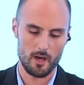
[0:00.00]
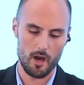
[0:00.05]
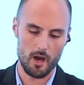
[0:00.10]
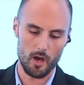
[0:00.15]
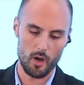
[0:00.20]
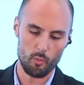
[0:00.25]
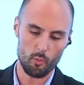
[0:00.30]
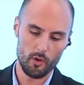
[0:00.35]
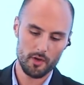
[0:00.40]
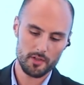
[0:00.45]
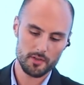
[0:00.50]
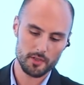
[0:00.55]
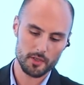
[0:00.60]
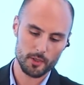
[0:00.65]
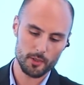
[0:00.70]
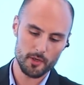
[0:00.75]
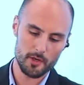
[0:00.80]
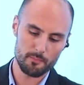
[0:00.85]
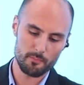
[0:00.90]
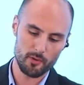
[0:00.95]
What are the
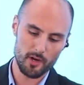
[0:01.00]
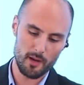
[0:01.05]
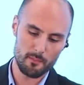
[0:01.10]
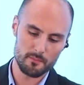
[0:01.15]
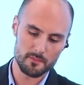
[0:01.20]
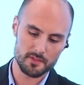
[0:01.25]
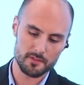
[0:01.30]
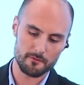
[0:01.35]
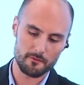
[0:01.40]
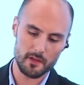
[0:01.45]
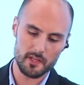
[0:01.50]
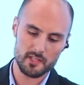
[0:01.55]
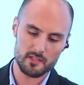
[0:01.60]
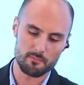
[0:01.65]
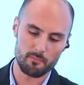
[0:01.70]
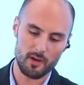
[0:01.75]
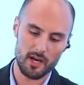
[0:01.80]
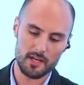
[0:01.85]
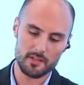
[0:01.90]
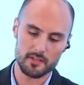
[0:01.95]
current problems
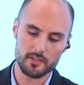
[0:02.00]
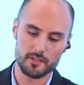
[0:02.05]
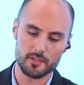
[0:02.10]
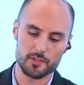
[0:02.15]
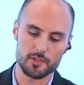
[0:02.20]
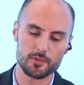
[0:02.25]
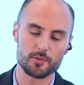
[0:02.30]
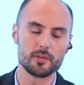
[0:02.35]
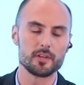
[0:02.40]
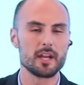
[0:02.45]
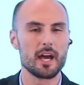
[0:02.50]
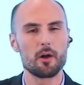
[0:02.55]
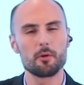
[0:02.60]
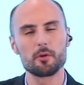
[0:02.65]
faced by the industry and